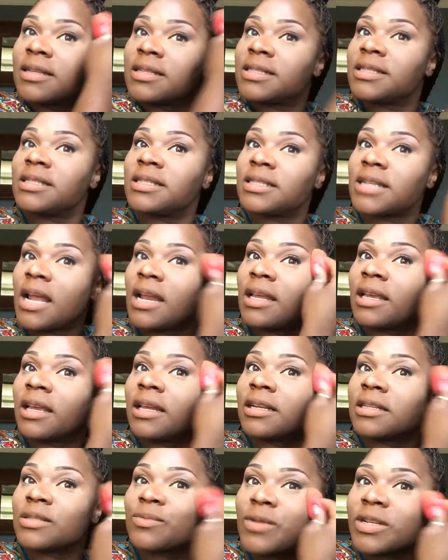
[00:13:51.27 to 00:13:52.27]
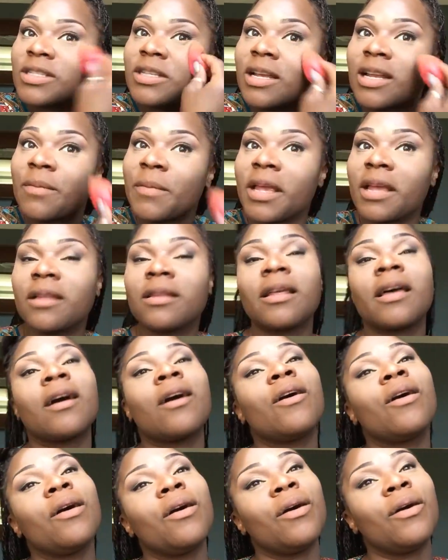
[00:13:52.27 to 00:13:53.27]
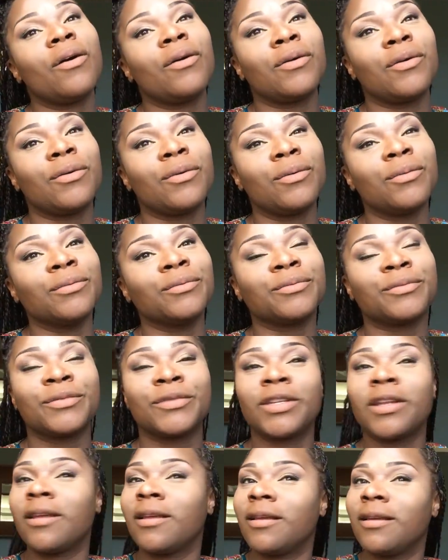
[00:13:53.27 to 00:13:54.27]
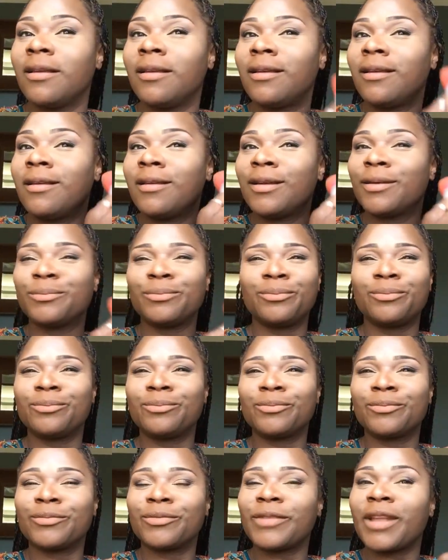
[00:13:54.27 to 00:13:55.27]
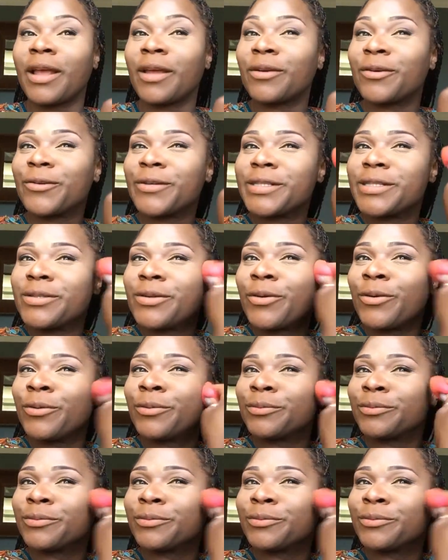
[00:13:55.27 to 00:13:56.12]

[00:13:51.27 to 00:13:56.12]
Setting it is what's gonna make it look, oh, that crystal.